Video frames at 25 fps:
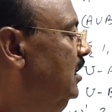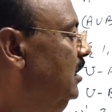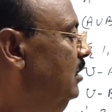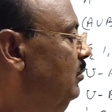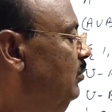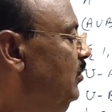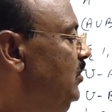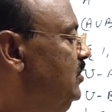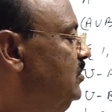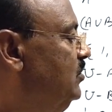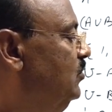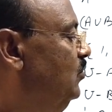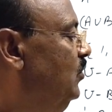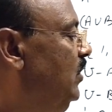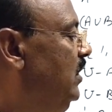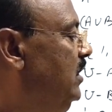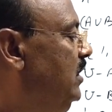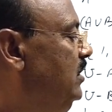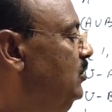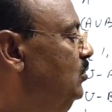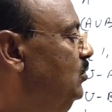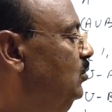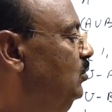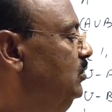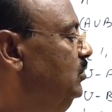means
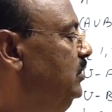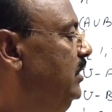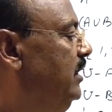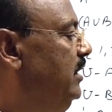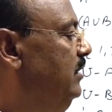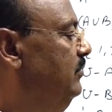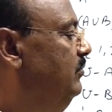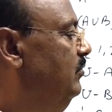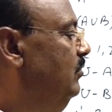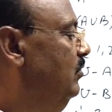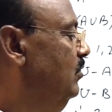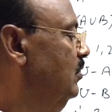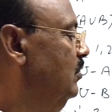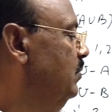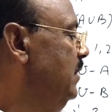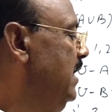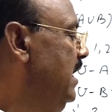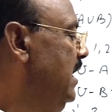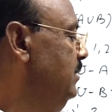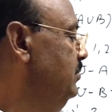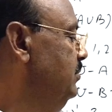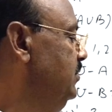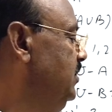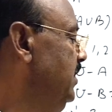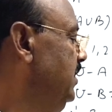1, 2, 3, 4,
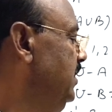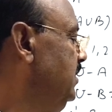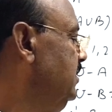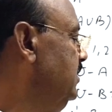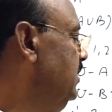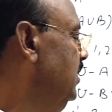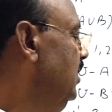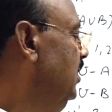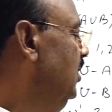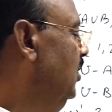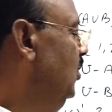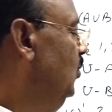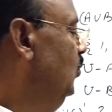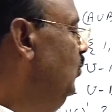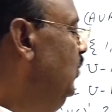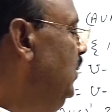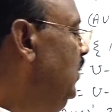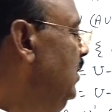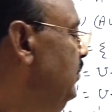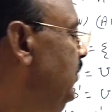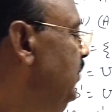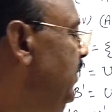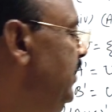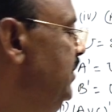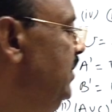5, 6
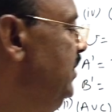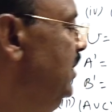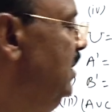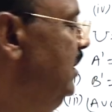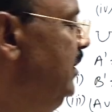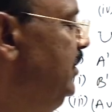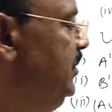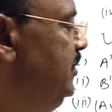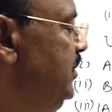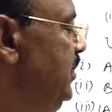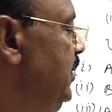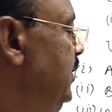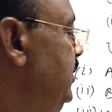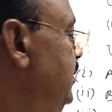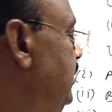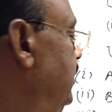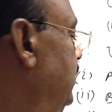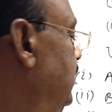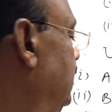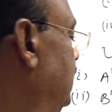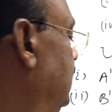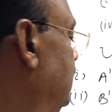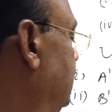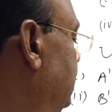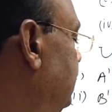will be deleted
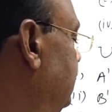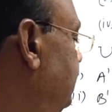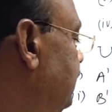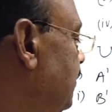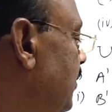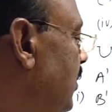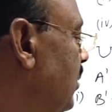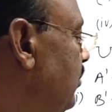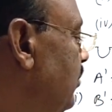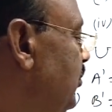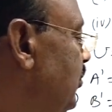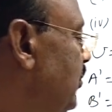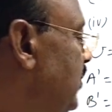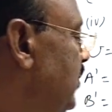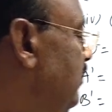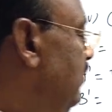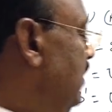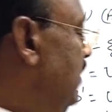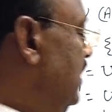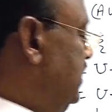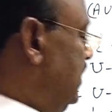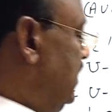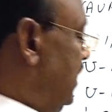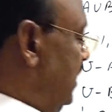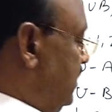from
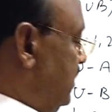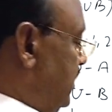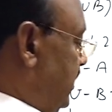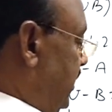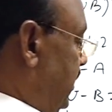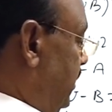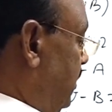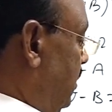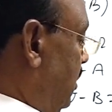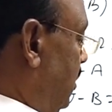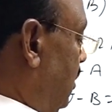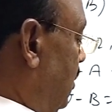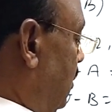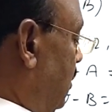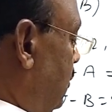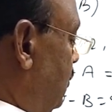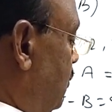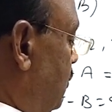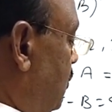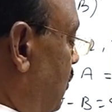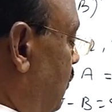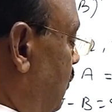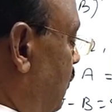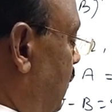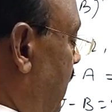universal set.
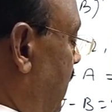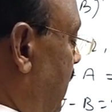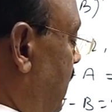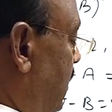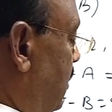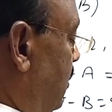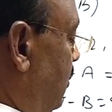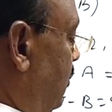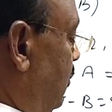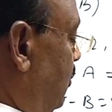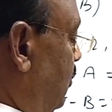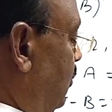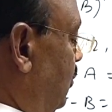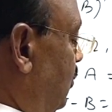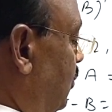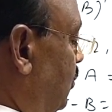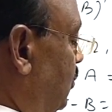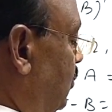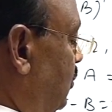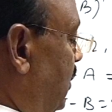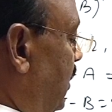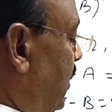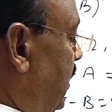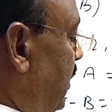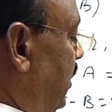So 1, 2,
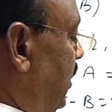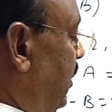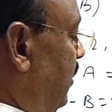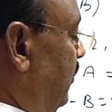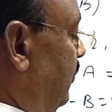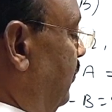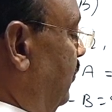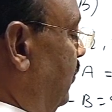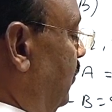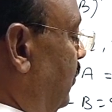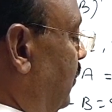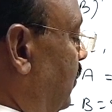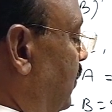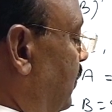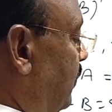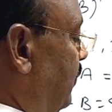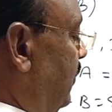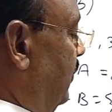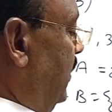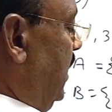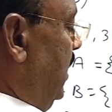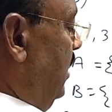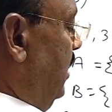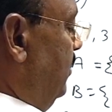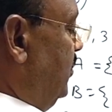3, 4,
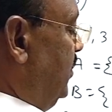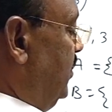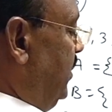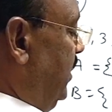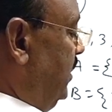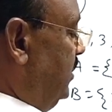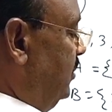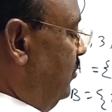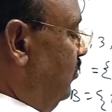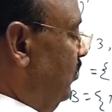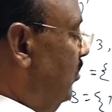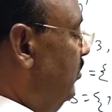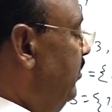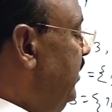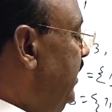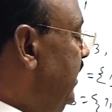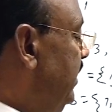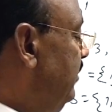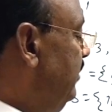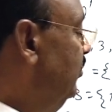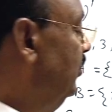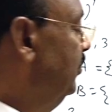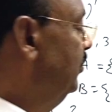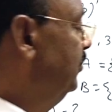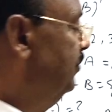5, 6 will be
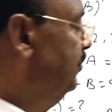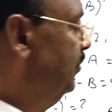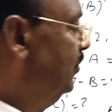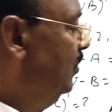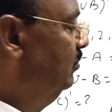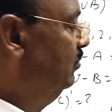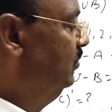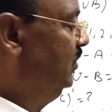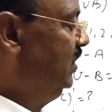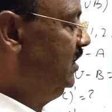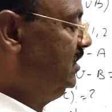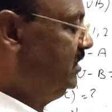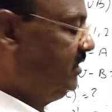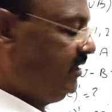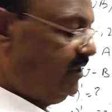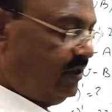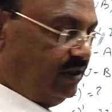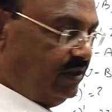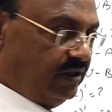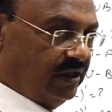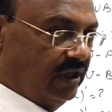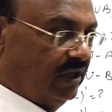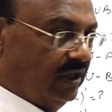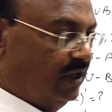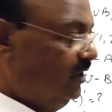removed from this set.
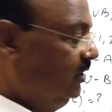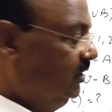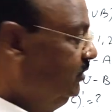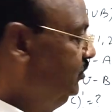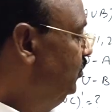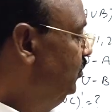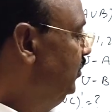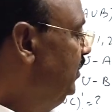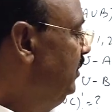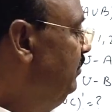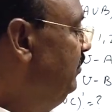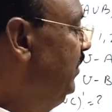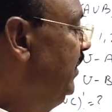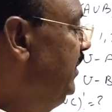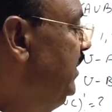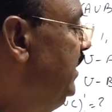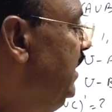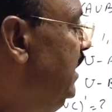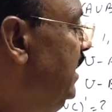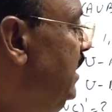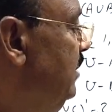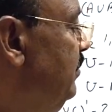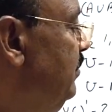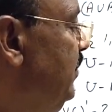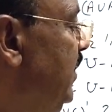So remaining
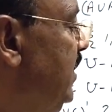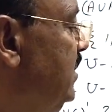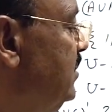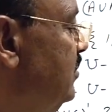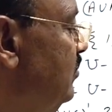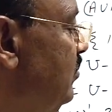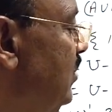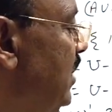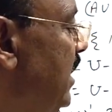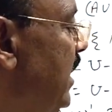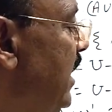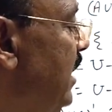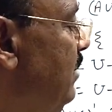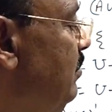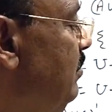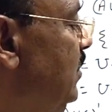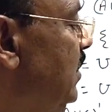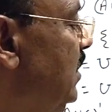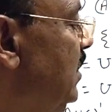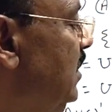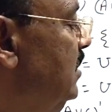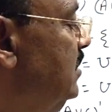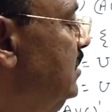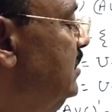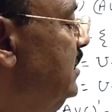elements will have
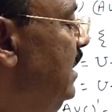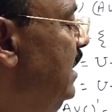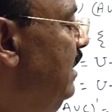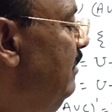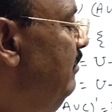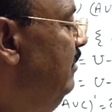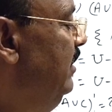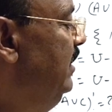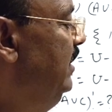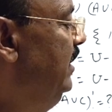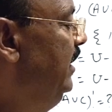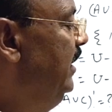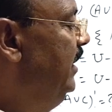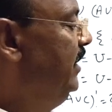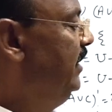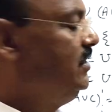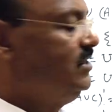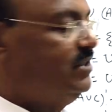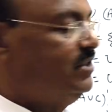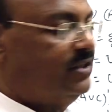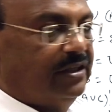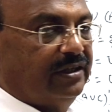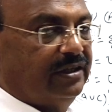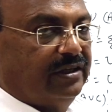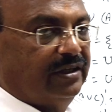7,
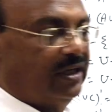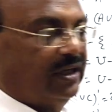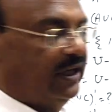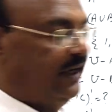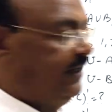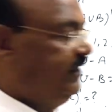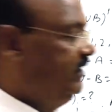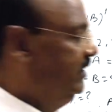8, 9